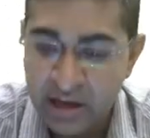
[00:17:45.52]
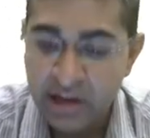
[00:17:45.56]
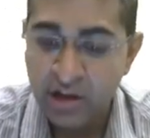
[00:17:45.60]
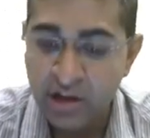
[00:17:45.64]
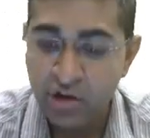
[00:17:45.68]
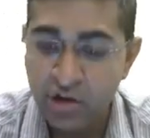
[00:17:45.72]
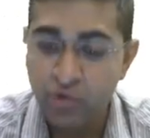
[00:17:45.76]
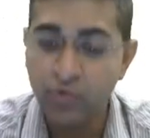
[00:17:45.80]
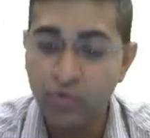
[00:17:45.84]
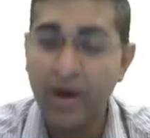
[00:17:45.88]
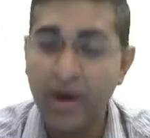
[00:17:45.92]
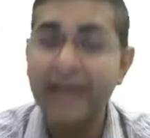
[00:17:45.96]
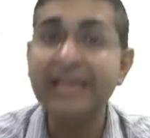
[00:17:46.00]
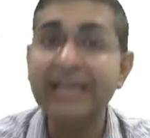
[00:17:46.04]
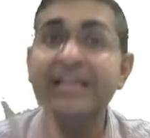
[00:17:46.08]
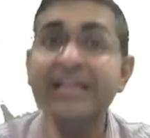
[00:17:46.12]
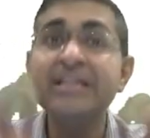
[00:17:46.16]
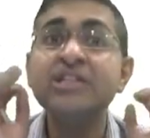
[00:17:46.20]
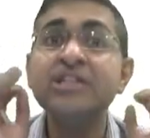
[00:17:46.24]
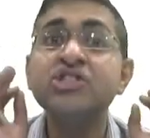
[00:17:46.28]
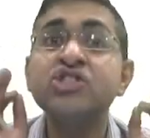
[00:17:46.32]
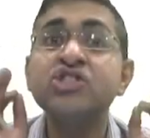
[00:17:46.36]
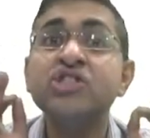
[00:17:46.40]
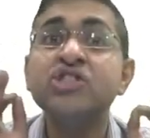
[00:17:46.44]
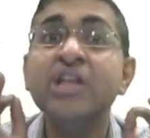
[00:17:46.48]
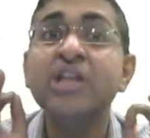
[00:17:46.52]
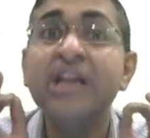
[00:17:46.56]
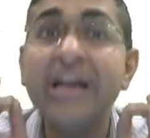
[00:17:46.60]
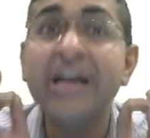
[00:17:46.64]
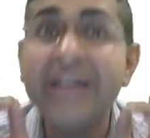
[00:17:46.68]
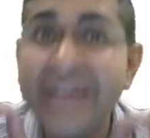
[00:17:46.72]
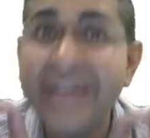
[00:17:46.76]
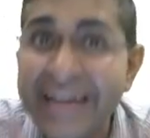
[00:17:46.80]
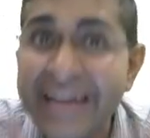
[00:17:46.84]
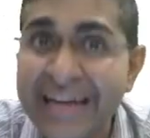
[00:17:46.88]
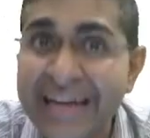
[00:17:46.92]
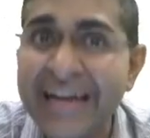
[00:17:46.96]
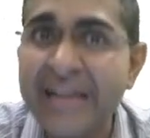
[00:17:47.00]
while
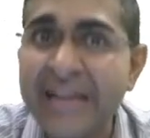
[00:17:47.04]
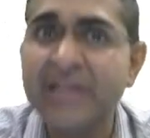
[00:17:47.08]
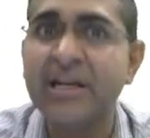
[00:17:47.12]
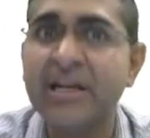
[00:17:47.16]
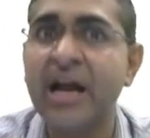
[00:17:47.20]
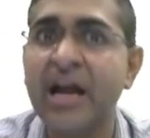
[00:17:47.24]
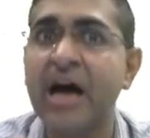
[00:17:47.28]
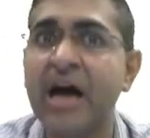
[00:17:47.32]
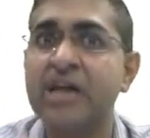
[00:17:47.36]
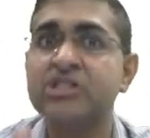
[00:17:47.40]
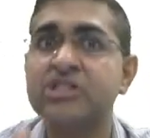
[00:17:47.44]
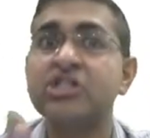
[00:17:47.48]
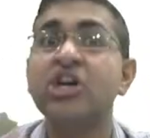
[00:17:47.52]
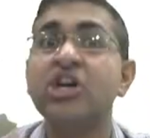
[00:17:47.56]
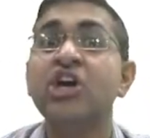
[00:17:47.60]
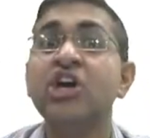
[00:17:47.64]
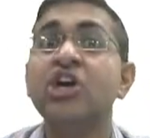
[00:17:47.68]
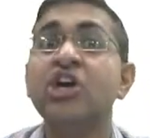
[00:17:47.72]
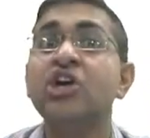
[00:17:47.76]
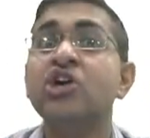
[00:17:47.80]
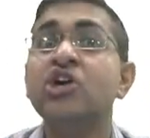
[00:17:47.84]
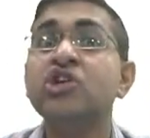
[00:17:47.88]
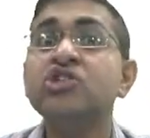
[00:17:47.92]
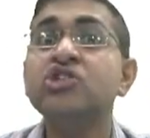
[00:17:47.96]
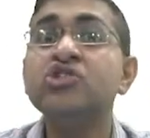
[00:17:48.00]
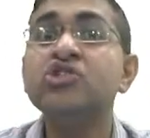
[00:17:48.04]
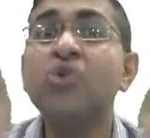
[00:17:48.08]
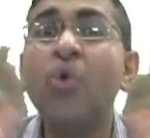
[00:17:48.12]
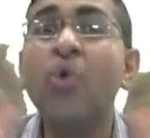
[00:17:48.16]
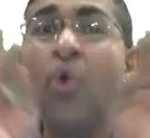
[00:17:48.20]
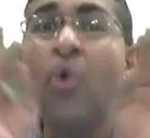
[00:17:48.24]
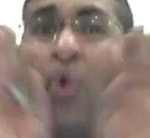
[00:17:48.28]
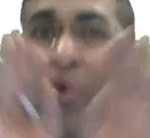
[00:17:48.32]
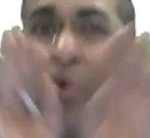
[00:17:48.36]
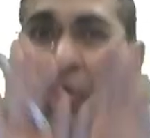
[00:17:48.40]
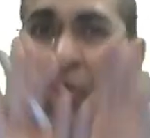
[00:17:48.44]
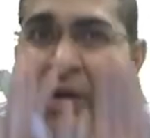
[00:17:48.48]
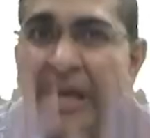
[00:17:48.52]
cylindrical glass is
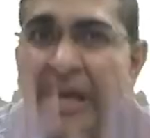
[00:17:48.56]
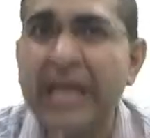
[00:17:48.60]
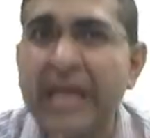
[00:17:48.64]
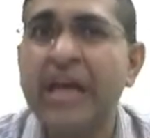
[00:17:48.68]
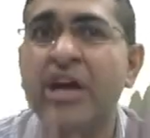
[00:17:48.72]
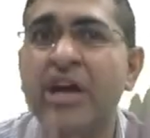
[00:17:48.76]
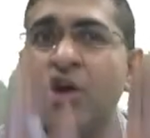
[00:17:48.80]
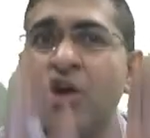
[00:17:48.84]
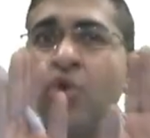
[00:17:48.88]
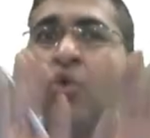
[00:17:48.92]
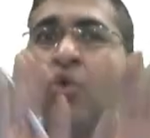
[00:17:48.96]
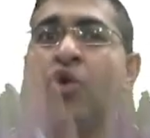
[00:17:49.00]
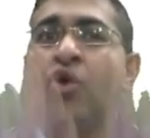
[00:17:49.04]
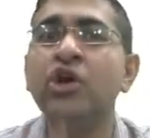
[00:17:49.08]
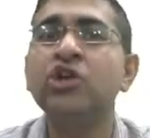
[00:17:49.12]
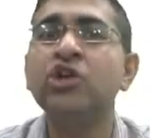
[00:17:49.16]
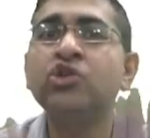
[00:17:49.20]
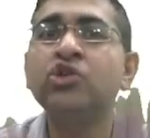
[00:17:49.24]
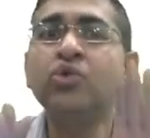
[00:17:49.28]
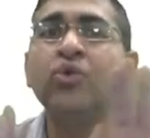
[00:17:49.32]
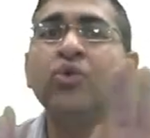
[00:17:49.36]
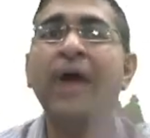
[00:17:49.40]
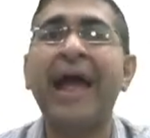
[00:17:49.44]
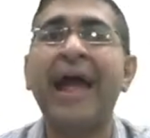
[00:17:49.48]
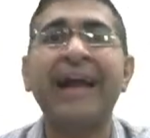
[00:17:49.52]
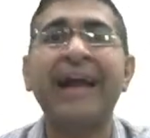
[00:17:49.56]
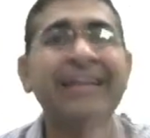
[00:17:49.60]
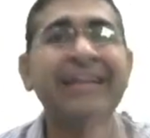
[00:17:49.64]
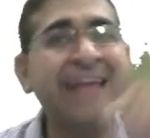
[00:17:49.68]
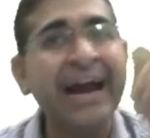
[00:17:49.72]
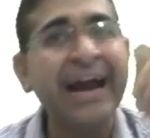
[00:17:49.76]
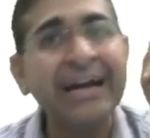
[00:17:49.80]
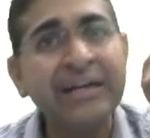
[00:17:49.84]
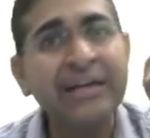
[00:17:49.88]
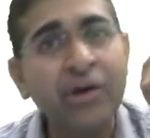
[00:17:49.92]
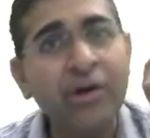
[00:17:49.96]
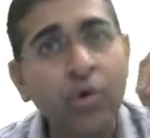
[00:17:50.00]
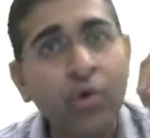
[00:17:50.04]
only going to act
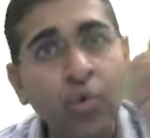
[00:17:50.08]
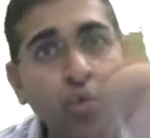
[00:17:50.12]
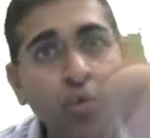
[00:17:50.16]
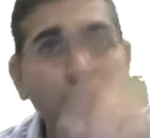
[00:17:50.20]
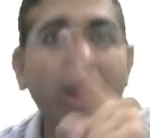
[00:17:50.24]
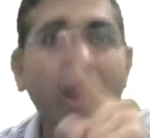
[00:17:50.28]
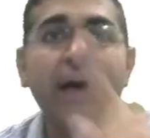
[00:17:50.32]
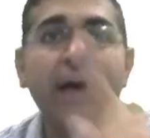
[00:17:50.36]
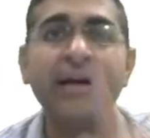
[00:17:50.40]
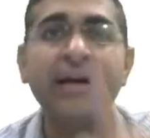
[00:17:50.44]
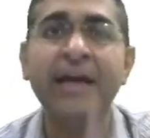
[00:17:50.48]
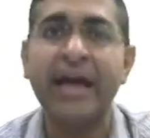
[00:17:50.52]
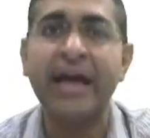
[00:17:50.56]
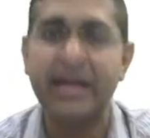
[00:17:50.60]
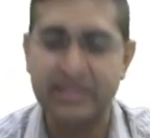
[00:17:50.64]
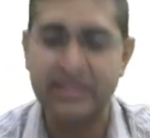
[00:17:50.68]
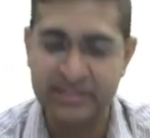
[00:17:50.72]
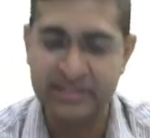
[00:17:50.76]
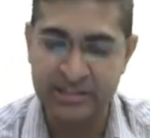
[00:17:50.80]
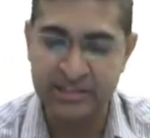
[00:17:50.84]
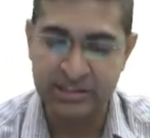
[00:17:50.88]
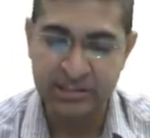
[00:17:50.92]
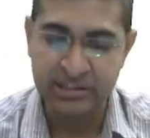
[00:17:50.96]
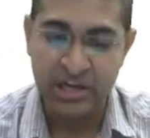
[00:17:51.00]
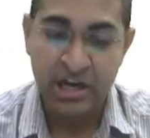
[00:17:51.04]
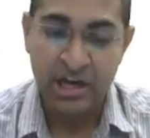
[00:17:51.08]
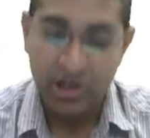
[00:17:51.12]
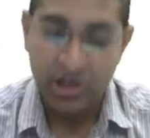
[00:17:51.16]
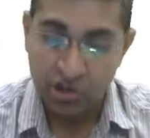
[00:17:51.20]
at one axis.